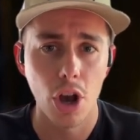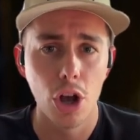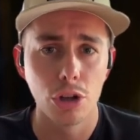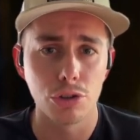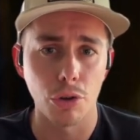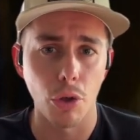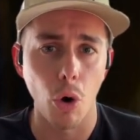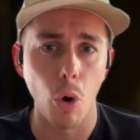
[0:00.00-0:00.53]

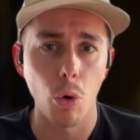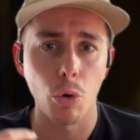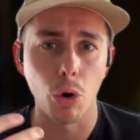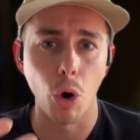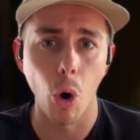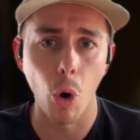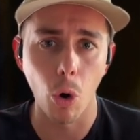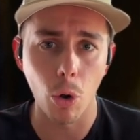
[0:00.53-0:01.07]
So the whole
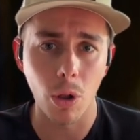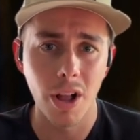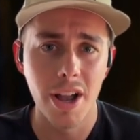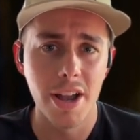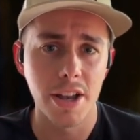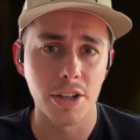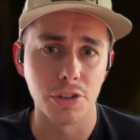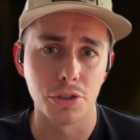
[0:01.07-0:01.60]
goal
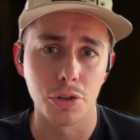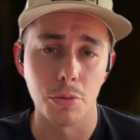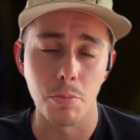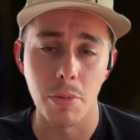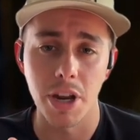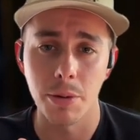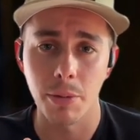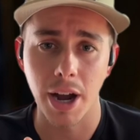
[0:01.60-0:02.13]
is to
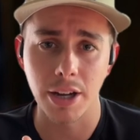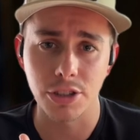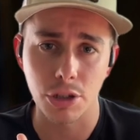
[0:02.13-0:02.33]
minimize